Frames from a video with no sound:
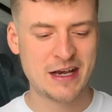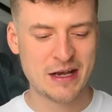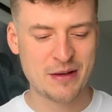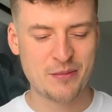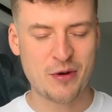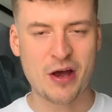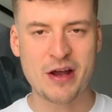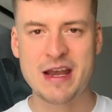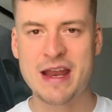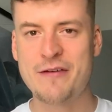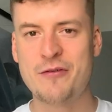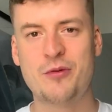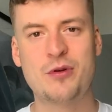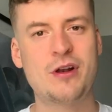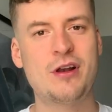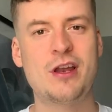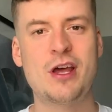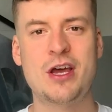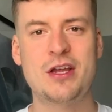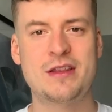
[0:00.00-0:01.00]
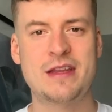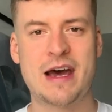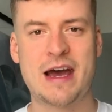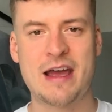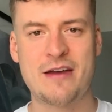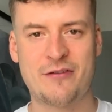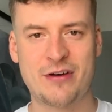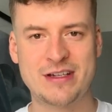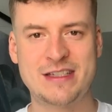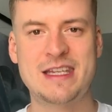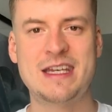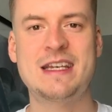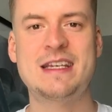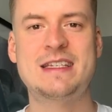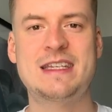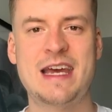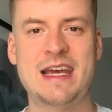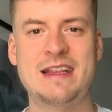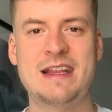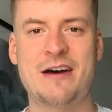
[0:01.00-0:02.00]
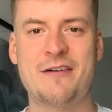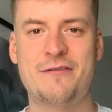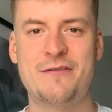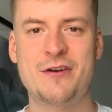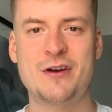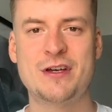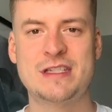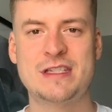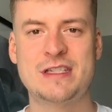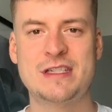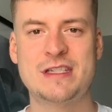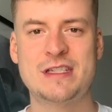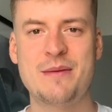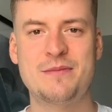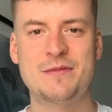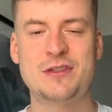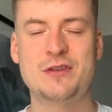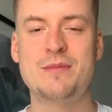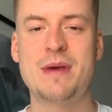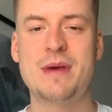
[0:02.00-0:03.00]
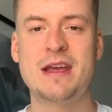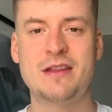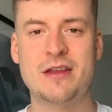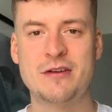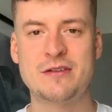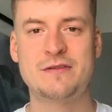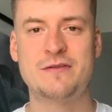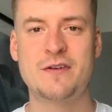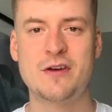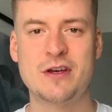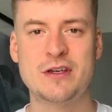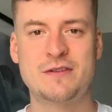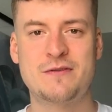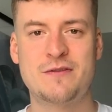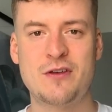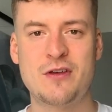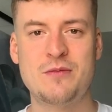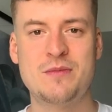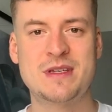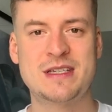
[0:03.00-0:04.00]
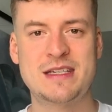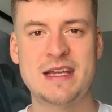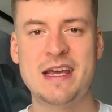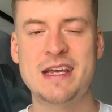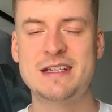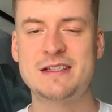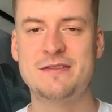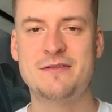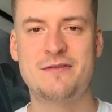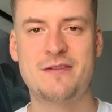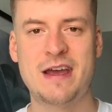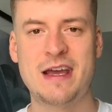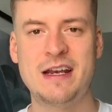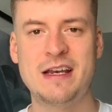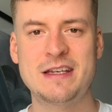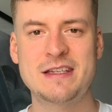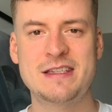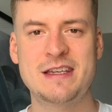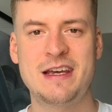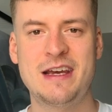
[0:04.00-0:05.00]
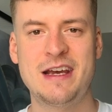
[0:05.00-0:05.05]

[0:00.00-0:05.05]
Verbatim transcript: But I never would have learned that if I didn't take that first step to make those first few mistakes and failures.